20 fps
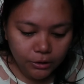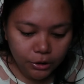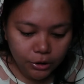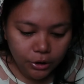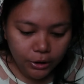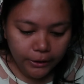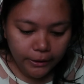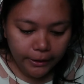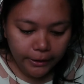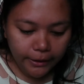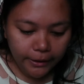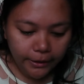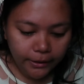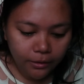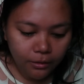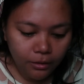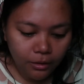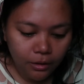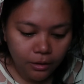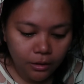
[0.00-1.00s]
So
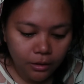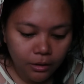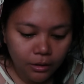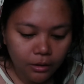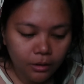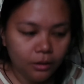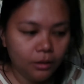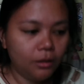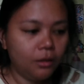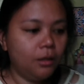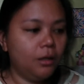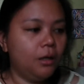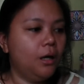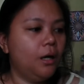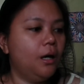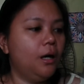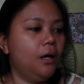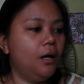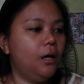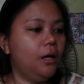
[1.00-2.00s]
again,
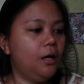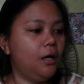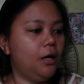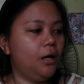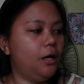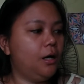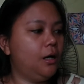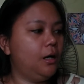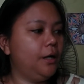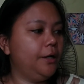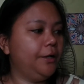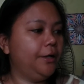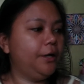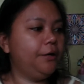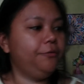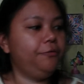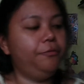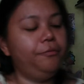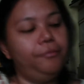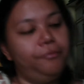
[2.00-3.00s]
I
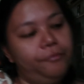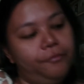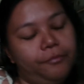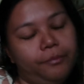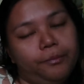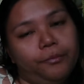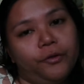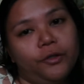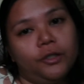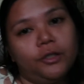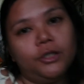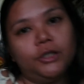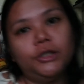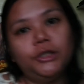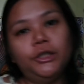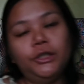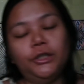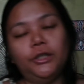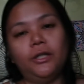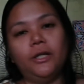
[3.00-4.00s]
have
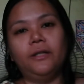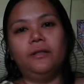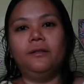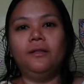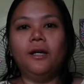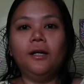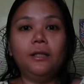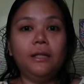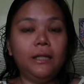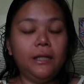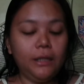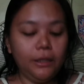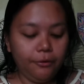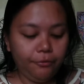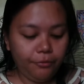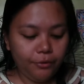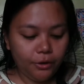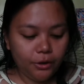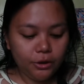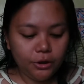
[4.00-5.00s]
finished, and not really
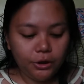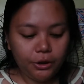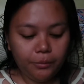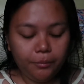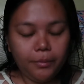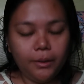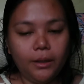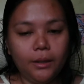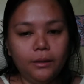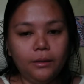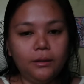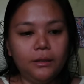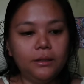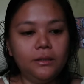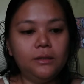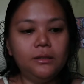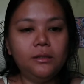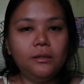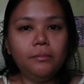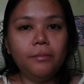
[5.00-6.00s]
finished, but
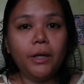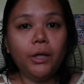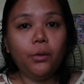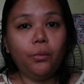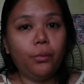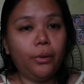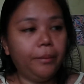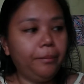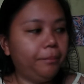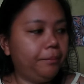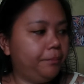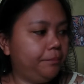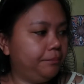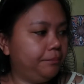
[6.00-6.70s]
this is my whip.